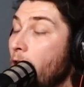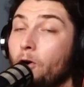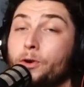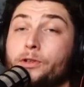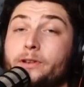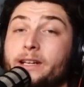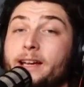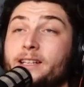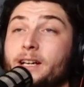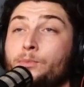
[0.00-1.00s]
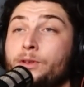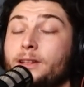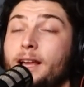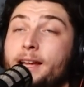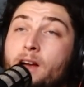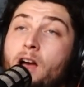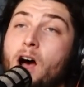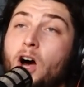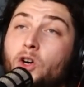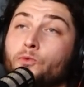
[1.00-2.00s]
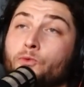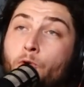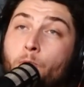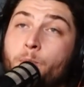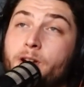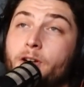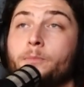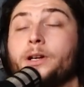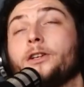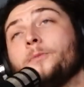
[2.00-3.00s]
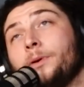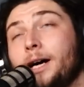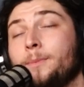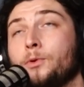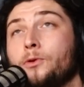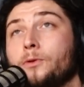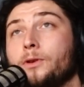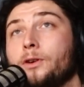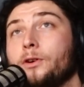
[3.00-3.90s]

or you can end up with like a root beer buttered popcorn,